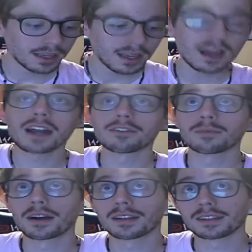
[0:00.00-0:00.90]
Hi
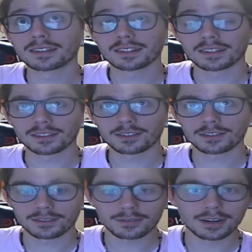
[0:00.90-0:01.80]
everybody, this is
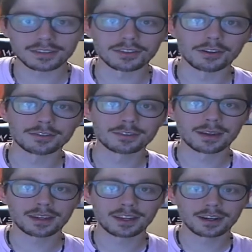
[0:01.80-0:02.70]
Crescent
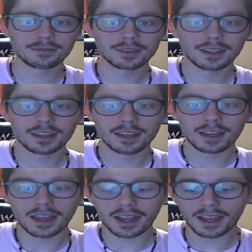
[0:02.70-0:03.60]
NovaSpec here,
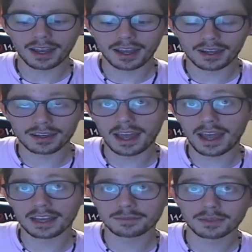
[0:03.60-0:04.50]
and
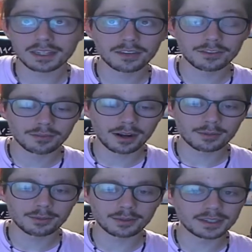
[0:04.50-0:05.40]
as many of you
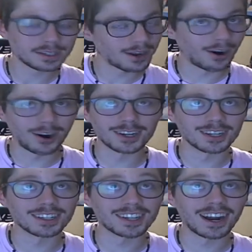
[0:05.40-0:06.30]
probably aren't
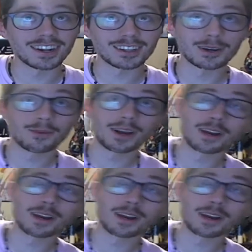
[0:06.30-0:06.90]
entirely aware